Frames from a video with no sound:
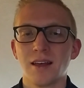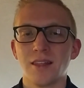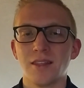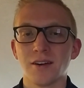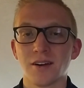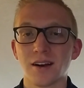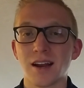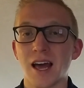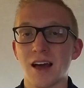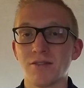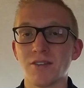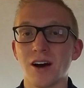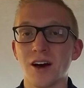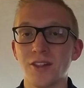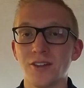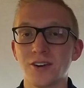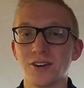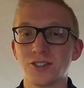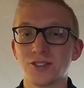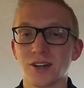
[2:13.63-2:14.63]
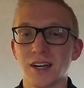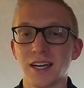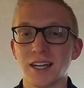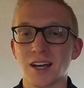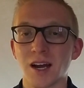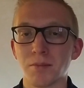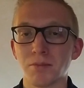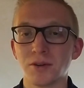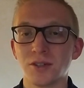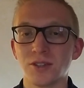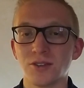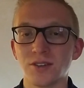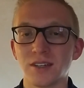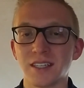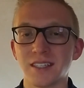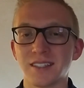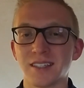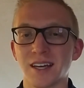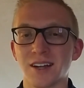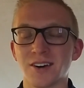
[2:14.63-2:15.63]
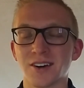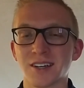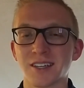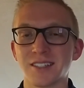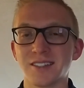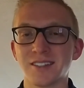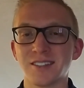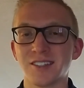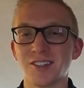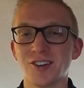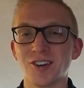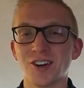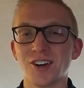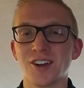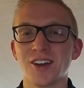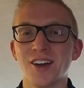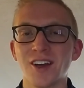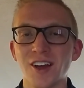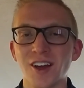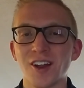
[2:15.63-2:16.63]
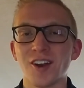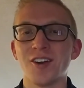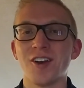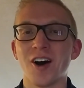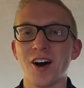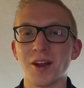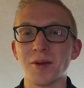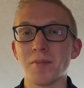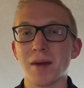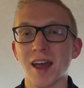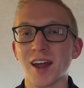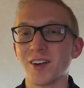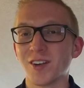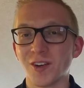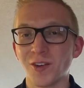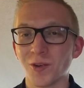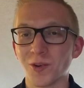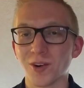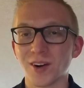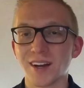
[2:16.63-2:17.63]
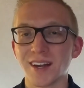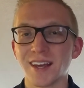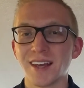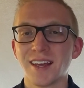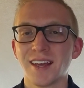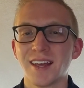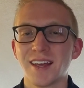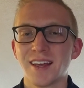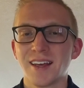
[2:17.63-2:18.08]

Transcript: they're going to have other training opportunities that are considered non-mandatory.